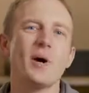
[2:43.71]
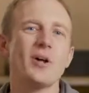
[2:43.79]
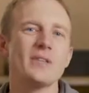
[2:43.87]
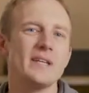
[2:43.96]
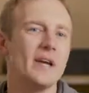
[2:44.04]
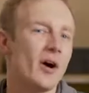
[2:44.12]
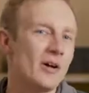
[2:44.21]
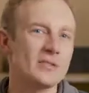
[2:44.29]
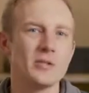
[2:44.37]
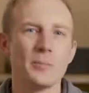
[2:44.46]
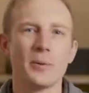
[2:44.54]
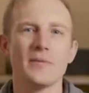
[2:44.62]
Multi
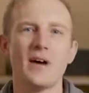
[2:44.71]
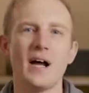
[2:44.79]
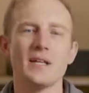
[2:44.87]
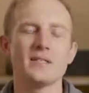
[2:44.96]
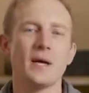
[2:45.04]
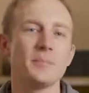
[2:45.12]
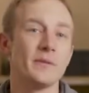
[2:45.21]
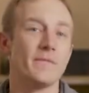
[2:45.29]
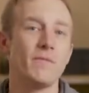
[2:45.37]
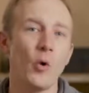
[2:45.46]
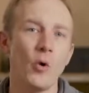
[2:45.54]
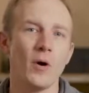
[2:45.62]
also provides up to
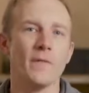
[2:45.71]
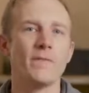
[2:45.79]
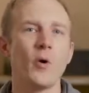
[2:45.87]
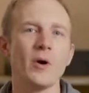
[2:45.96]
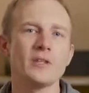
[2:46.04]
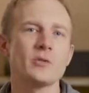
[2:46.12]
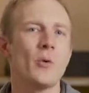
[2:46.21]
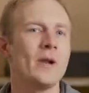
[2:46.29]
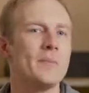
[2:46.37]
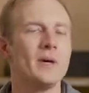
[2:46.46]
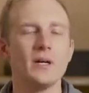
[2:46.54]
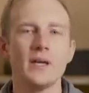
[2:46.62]
4 to
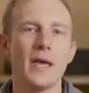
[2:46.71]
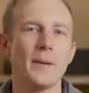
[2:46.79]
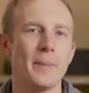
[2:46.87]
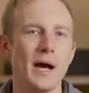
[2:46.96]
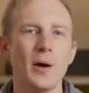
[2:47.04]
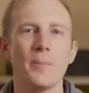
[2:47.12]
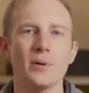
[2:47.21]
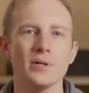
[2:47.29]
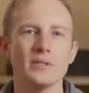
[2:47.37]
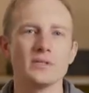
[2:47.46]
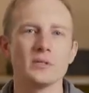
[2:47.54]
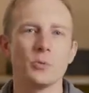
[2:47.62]
20 milliamp
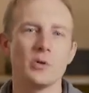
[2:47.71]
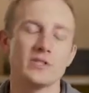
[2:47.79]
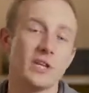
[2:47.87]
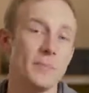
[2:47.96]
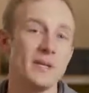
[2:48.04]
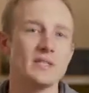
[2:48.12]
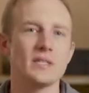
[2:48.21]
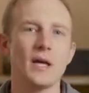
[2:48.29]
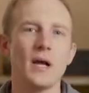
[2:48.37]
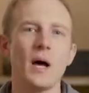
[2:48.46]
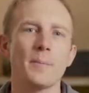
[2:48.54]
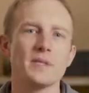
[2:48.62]
outputs, which can be
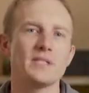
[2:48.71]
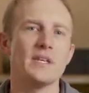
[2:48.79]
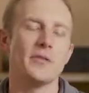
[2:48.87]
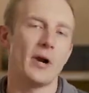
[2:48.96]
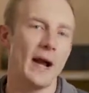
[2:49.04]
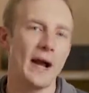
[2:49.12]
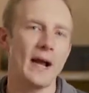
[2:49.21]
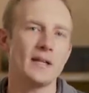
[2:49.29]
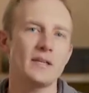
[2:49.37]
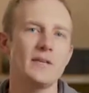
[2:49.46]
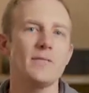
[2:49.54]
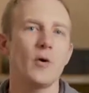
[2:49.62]
set up as either
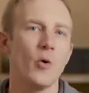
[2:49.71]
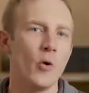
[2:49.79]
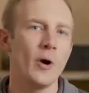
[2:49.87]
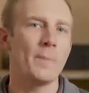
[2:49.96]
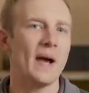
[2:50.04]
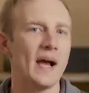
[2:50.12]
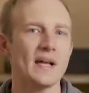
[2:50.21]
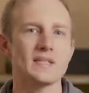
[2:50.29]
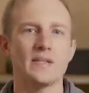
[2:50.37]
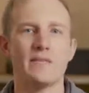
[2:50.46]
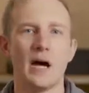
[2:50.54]
active or passive